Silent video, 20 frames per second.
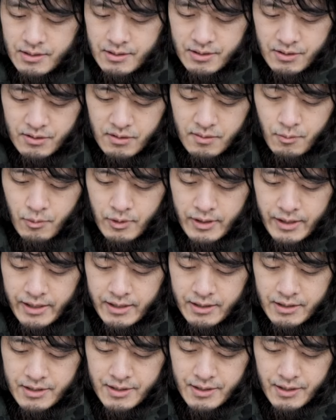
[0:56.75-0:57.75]
the zoom
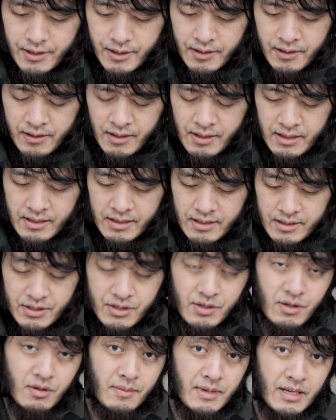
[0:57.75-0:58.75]
ring to
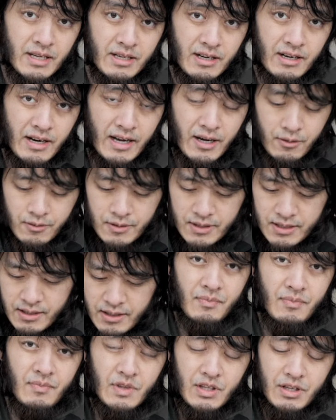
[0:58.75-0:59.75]
zoom in and out,
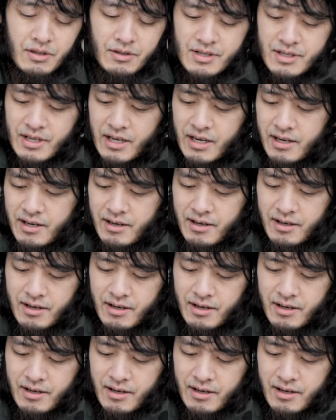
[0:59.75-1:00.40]
you just kind of